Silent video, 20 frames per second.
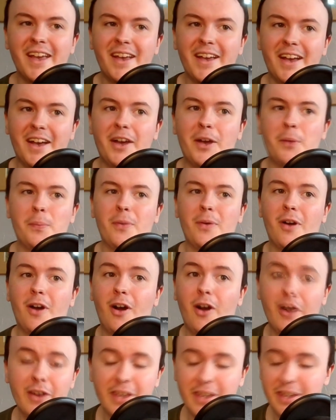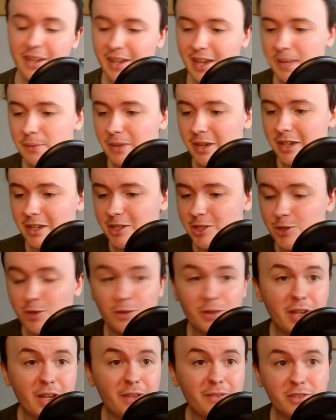I am a
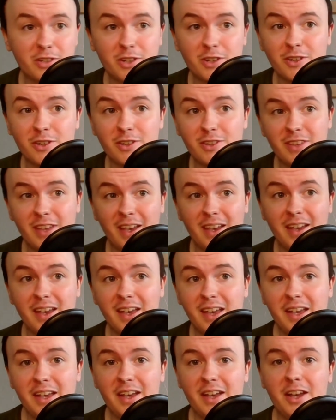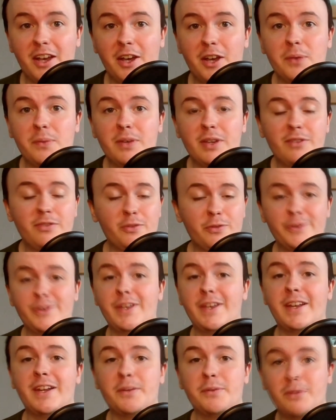strong advocate that if you're
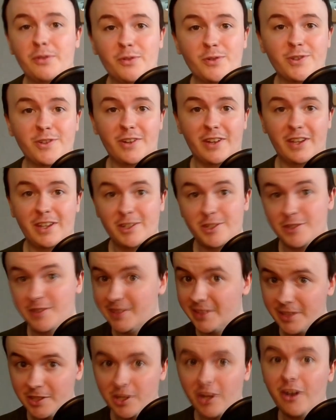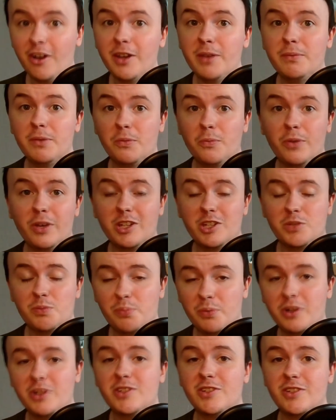dealing with alternate history, the time in which
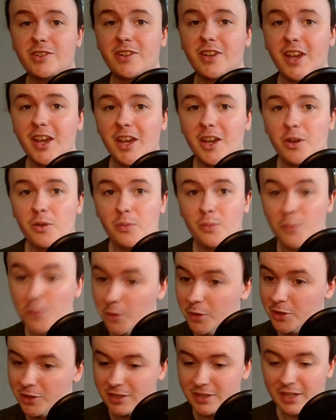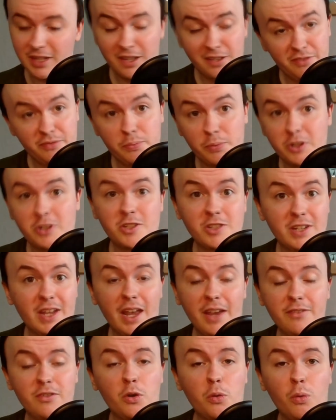Britain would, if Britain
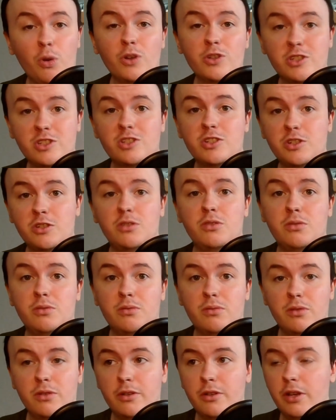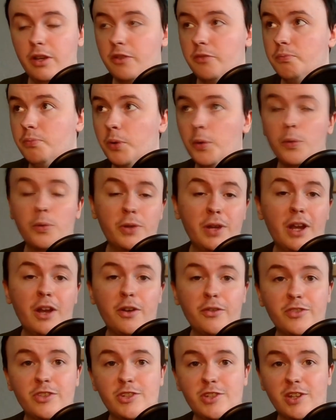ever was to have pulled out
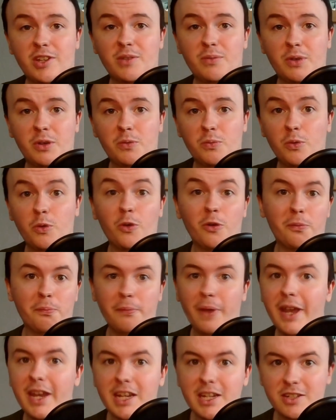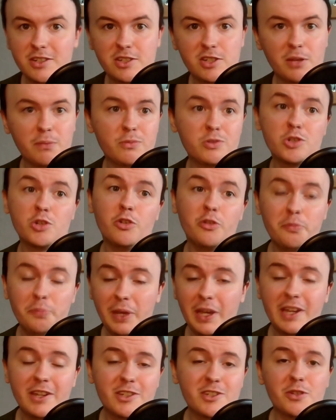of the Second World War and made some sort of
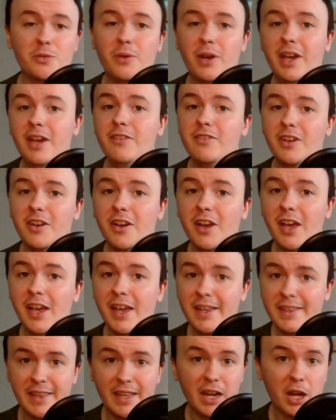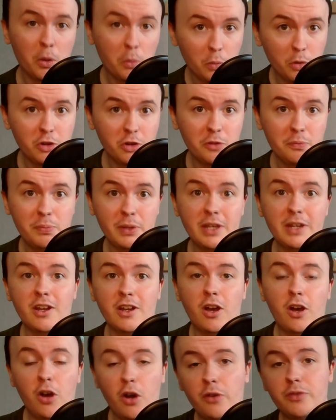peace or whatever, then it would have been
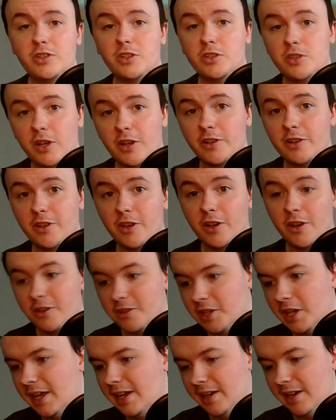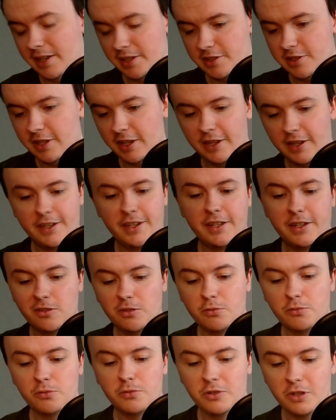after Dunkirk. Let's say in
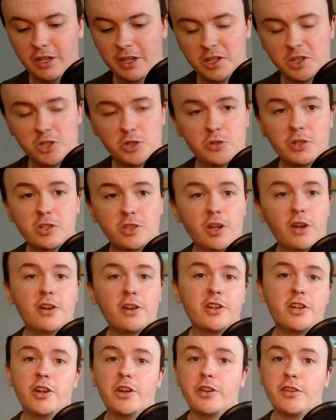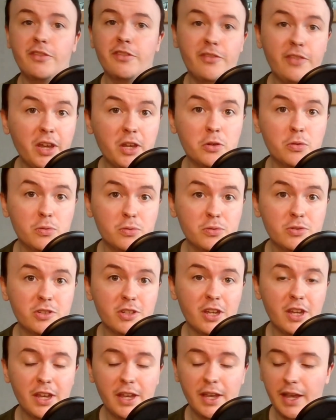alternate history, Dunkirk fails
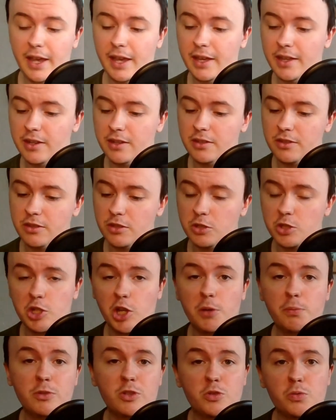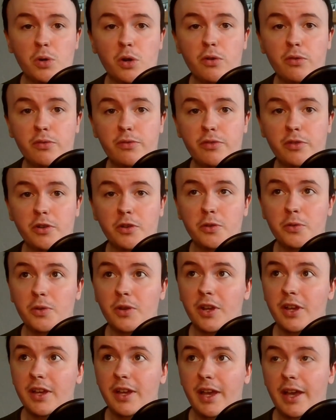and the Germans roll through
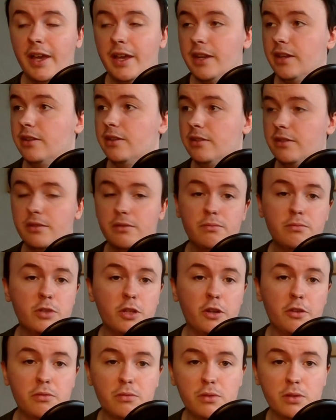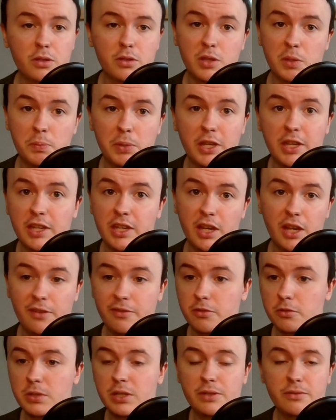and, you know, the BEF
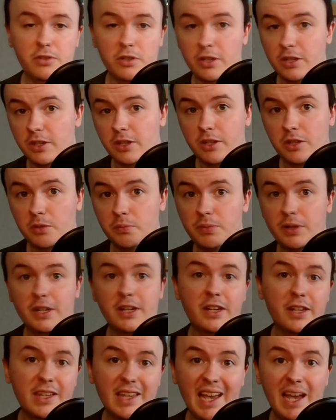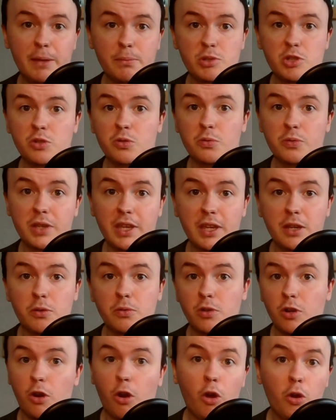are either completely captured or
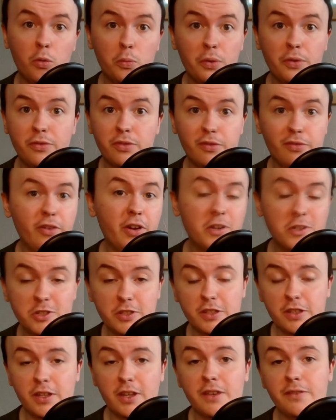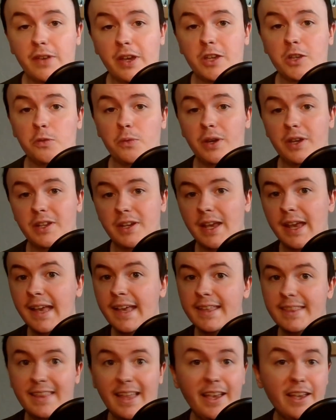killed along with the French that they evacuated.
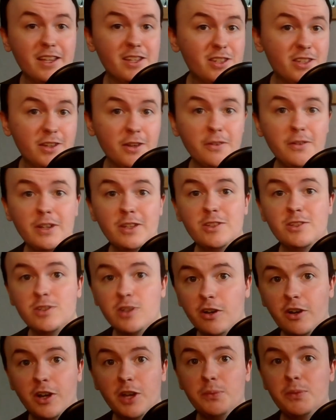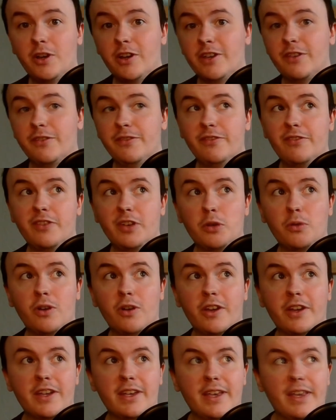That is the only time that I can feel
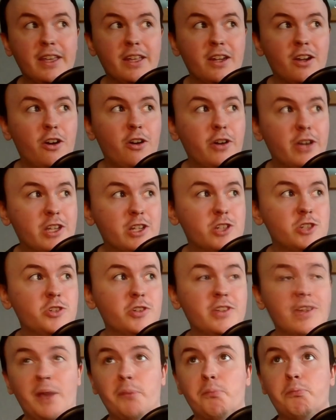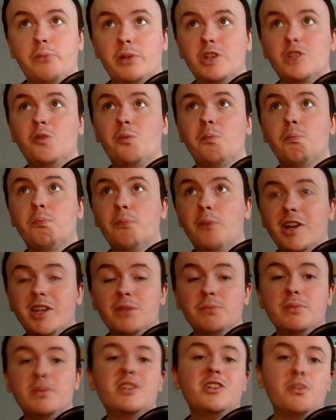like in our history that Britain
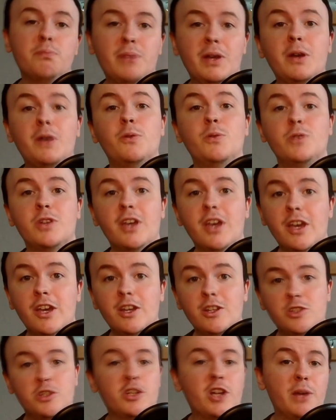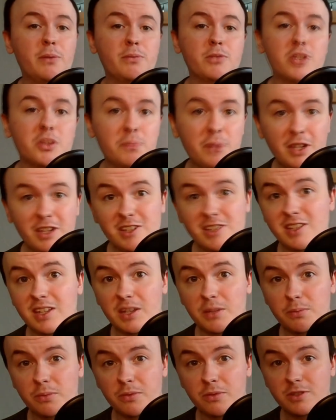might be compelled to come to the peace
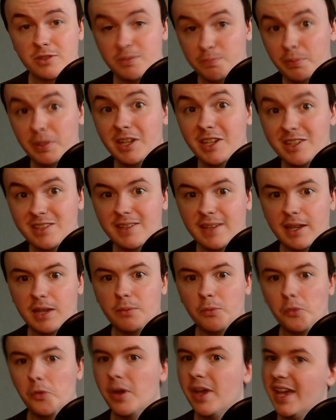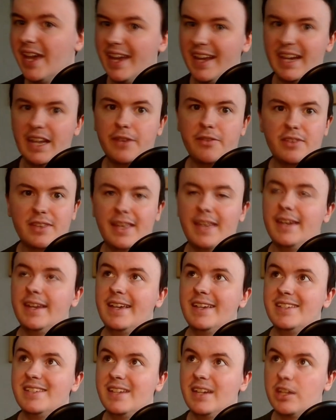table, and even then
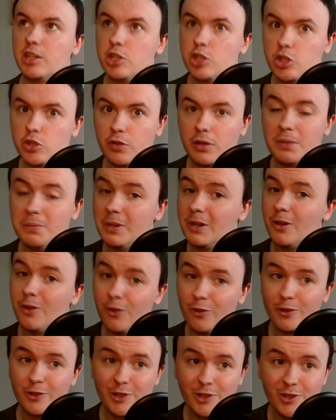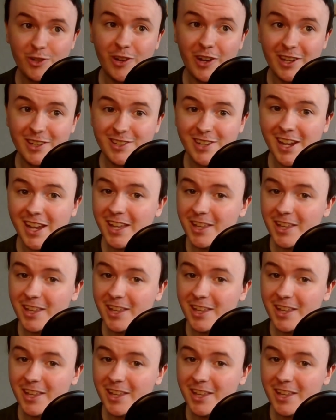it's an extremely long stretch.